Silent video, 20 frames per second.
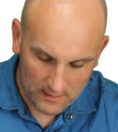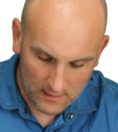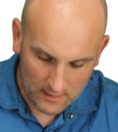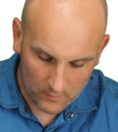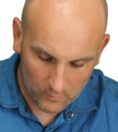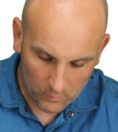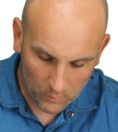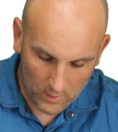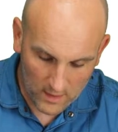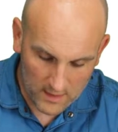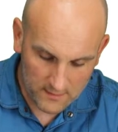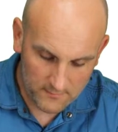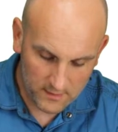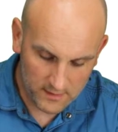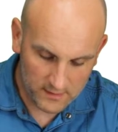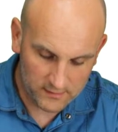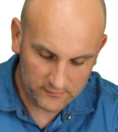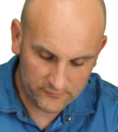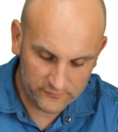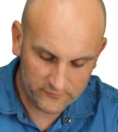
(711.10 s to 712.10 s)
and y
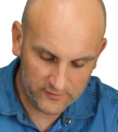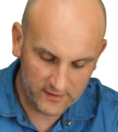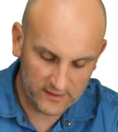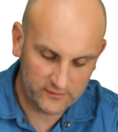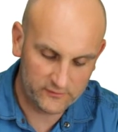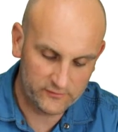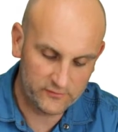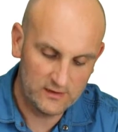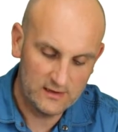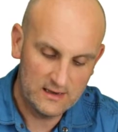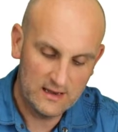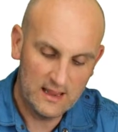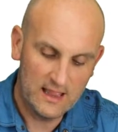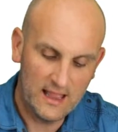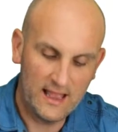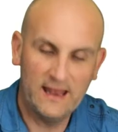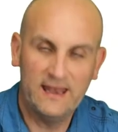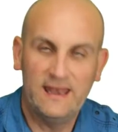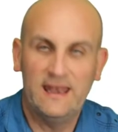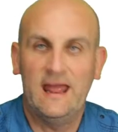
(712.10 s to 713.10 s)
minus 6.
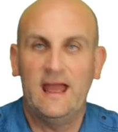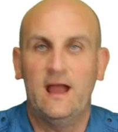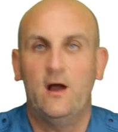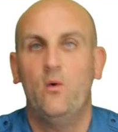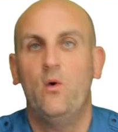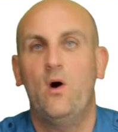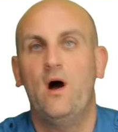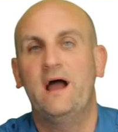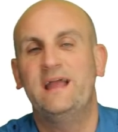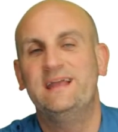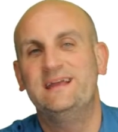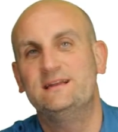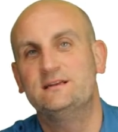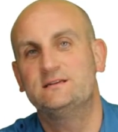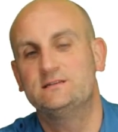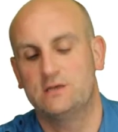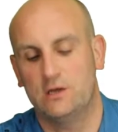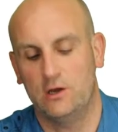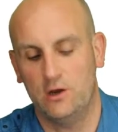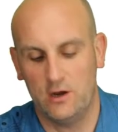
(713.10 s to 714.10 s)
And now I
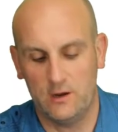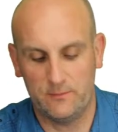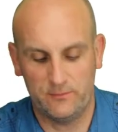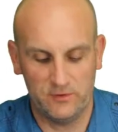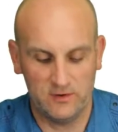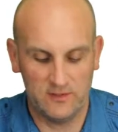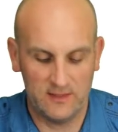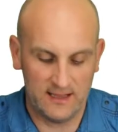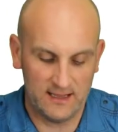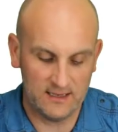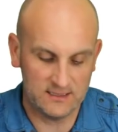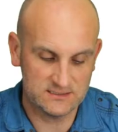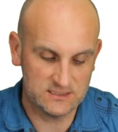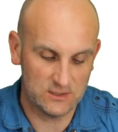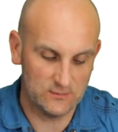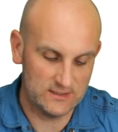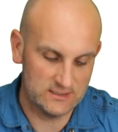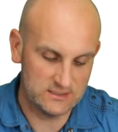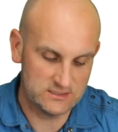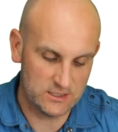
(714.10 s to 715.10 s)
interpret that.
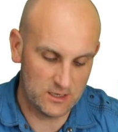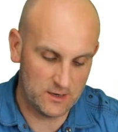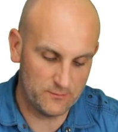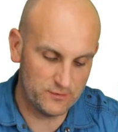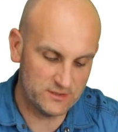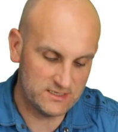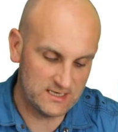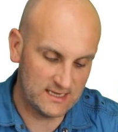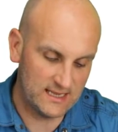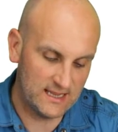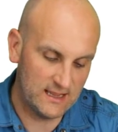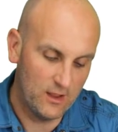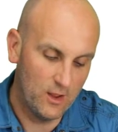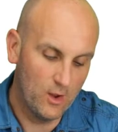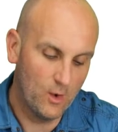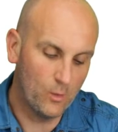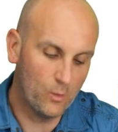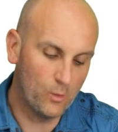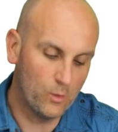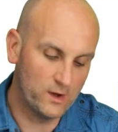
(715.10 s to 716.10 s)
So interpreting it,
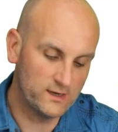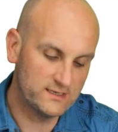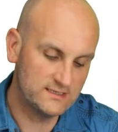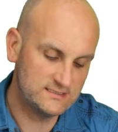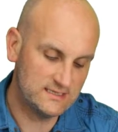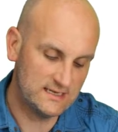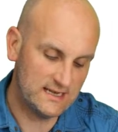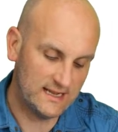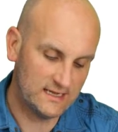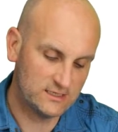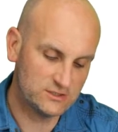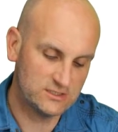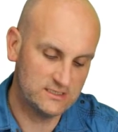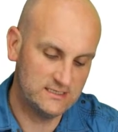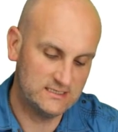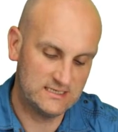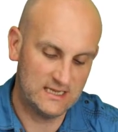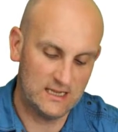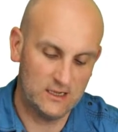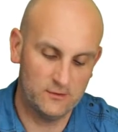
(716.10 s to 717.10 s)
what does it
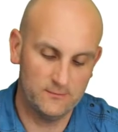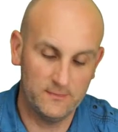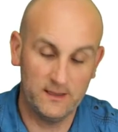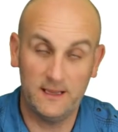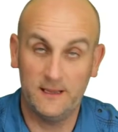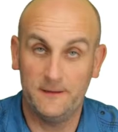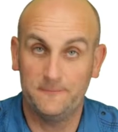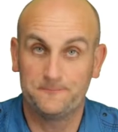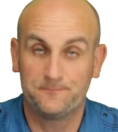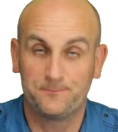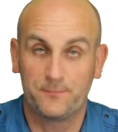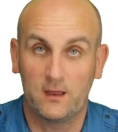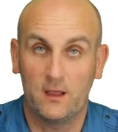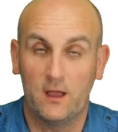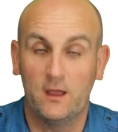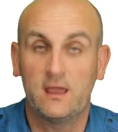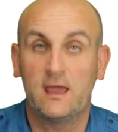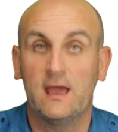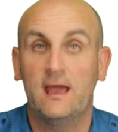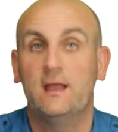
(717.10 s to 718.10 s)
actually tell me?
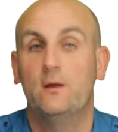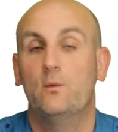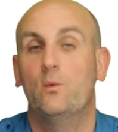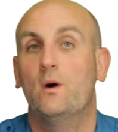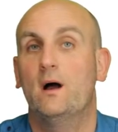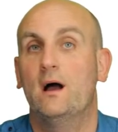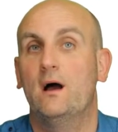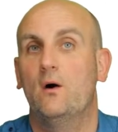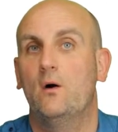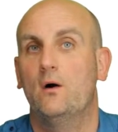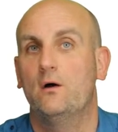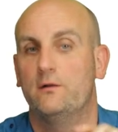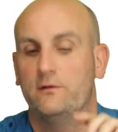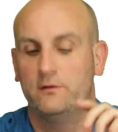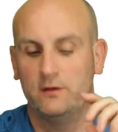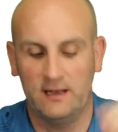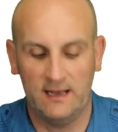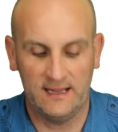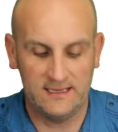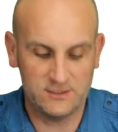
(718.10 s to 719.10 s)
Okay, well,
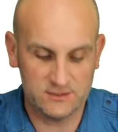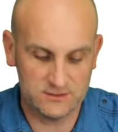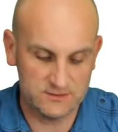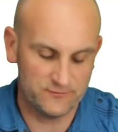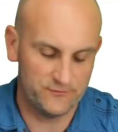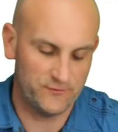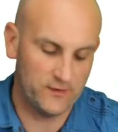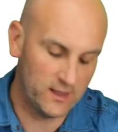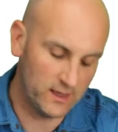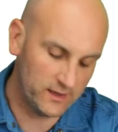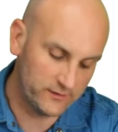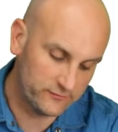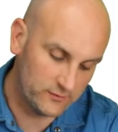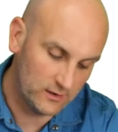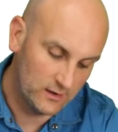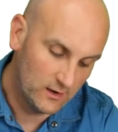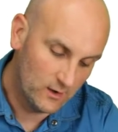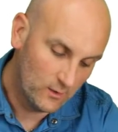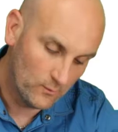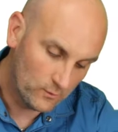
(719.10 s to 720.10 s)
dilations first.
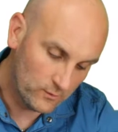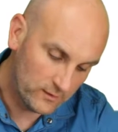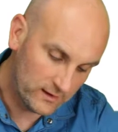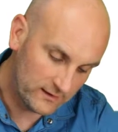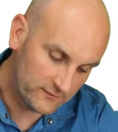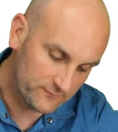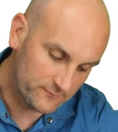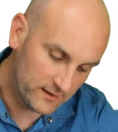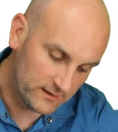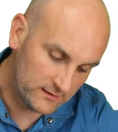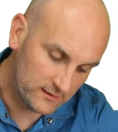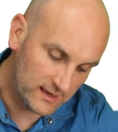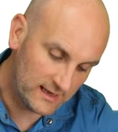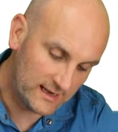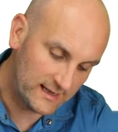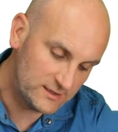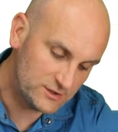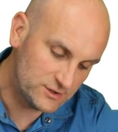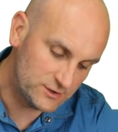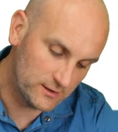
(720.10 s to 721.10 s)
Well, here's my
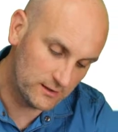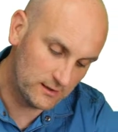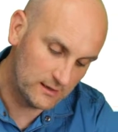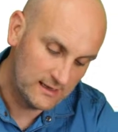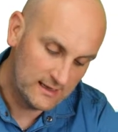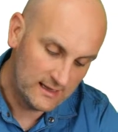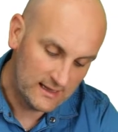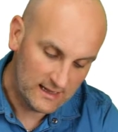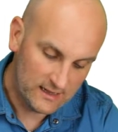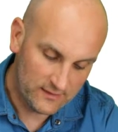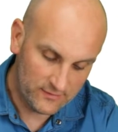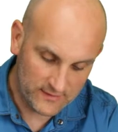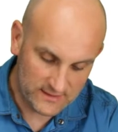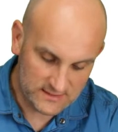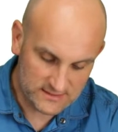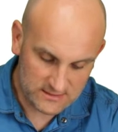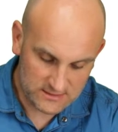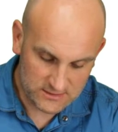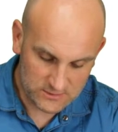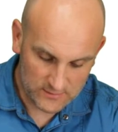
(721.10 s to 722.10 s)
dilation. In
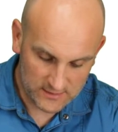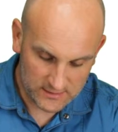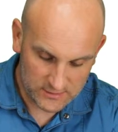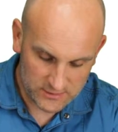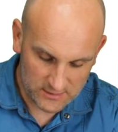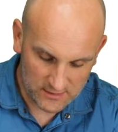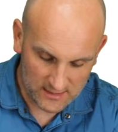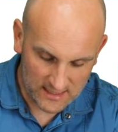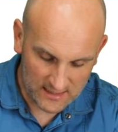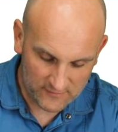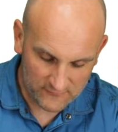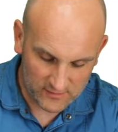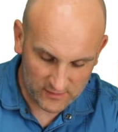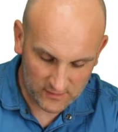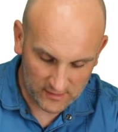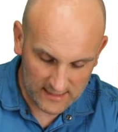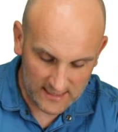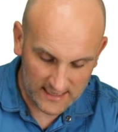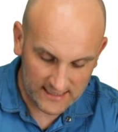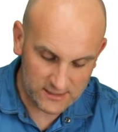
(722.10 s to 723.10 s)
this situation, I have a
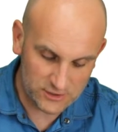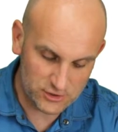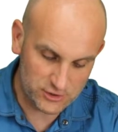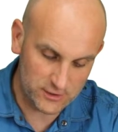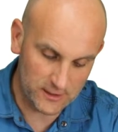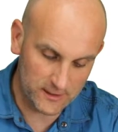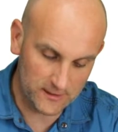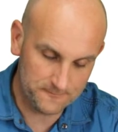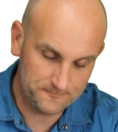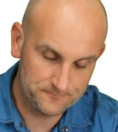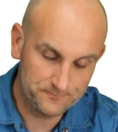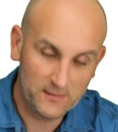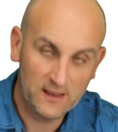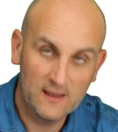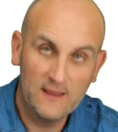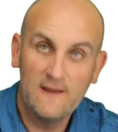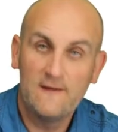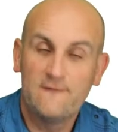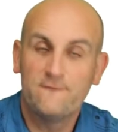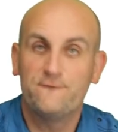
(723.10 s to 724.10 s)
dilation
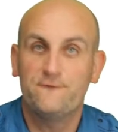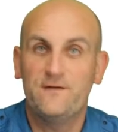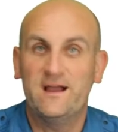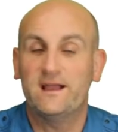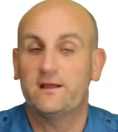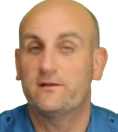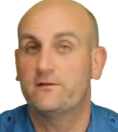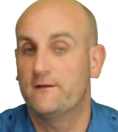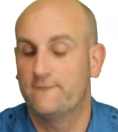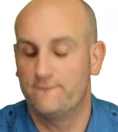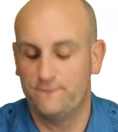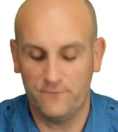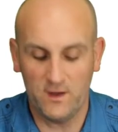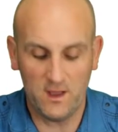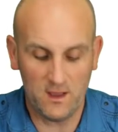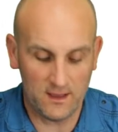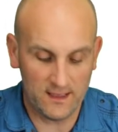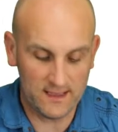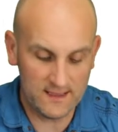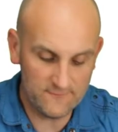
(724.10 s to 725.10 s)
factor
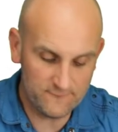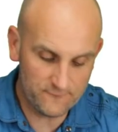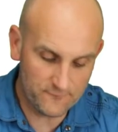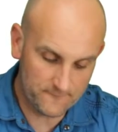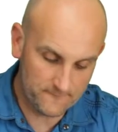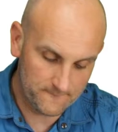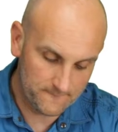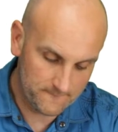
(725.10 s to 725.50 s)
5,